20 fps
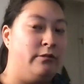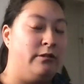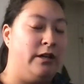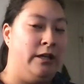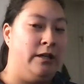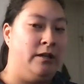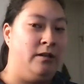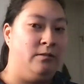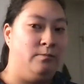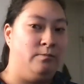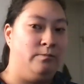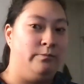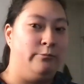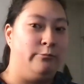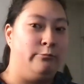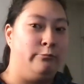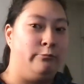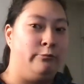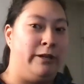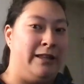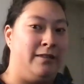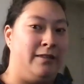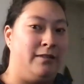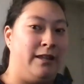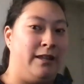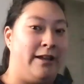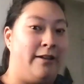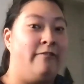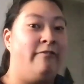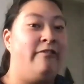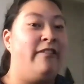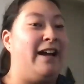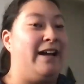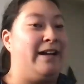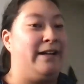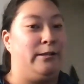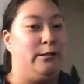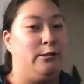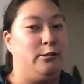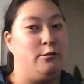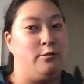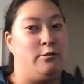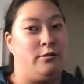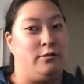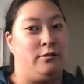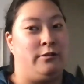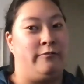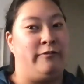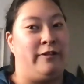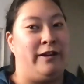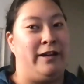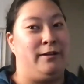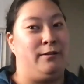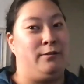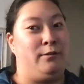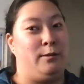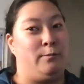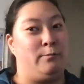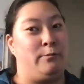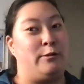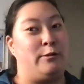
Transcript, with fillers: um with like a fire, or the fire alarm